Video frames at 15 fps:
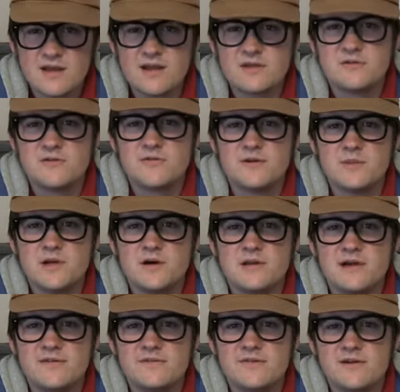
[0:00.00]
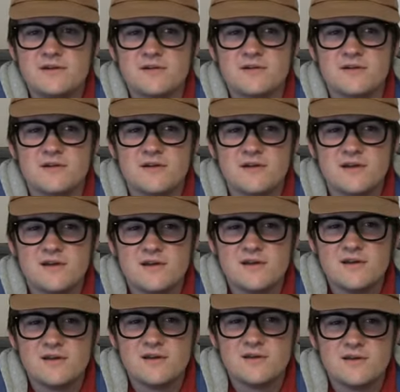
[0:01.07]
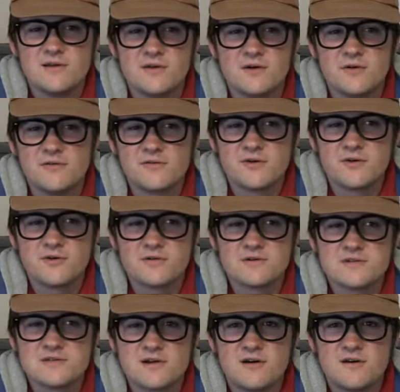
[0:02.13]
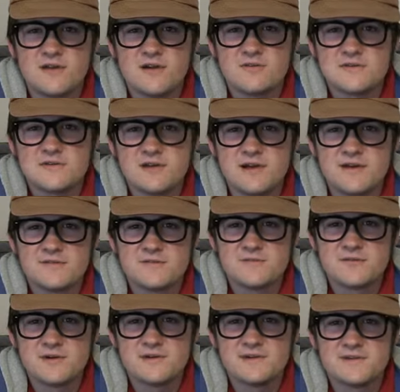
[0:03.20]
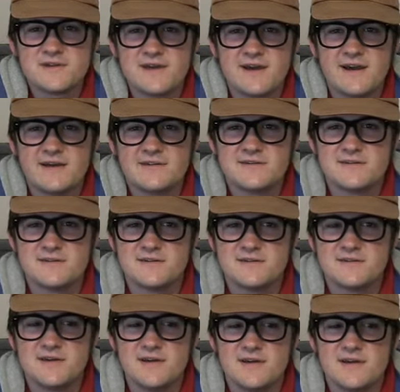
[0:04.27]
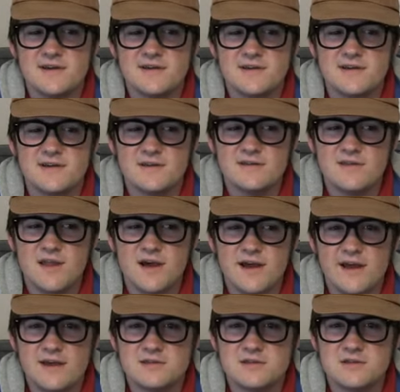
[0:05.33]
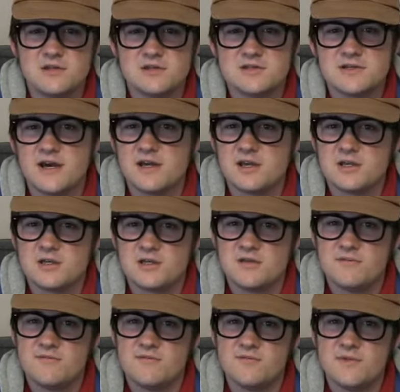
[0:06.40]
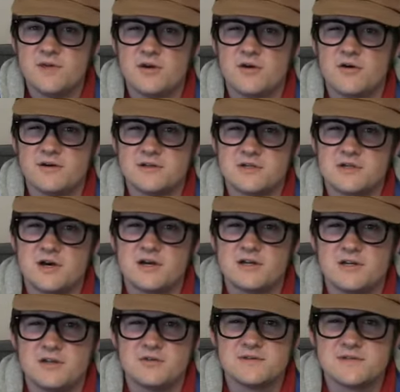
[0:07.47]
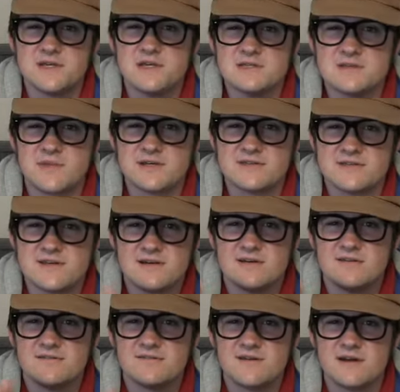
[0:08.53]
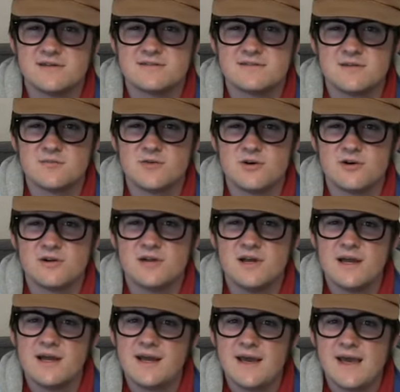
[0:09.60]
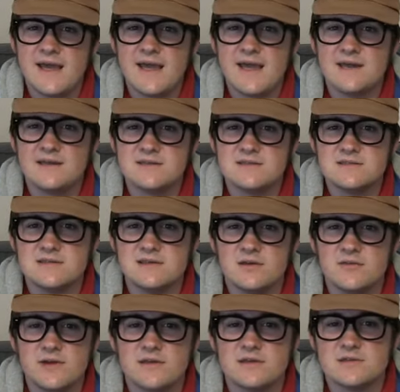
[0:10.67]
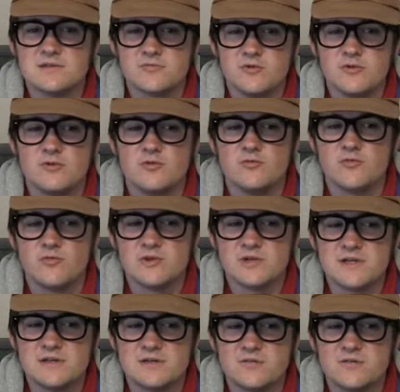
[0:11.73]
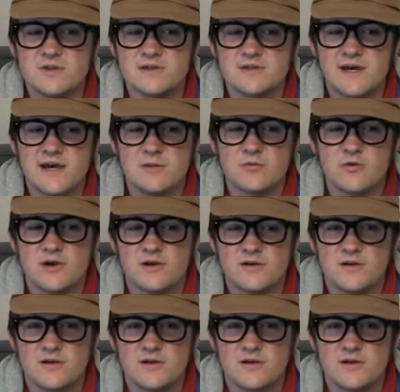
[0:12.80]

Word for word: And after filming all that filler, you know, of course, all that was left was I had to, I had to just like, you know, I shot, you know, scenes of myself at Summerall and, you know, in this room, which I do with a typewriter.